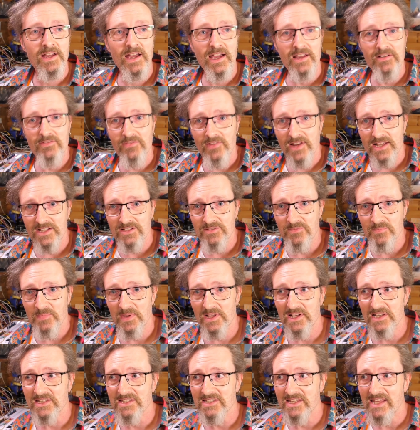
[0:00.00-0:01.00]
and
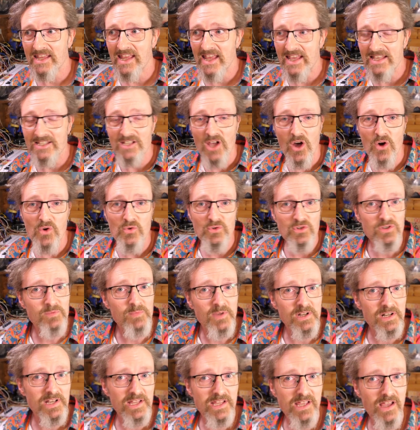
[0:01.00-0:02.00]
flexibility is
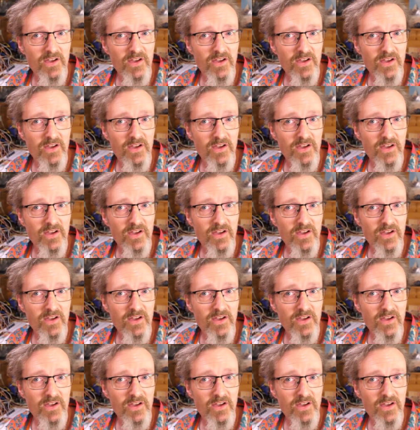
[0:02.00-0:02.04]
ultimately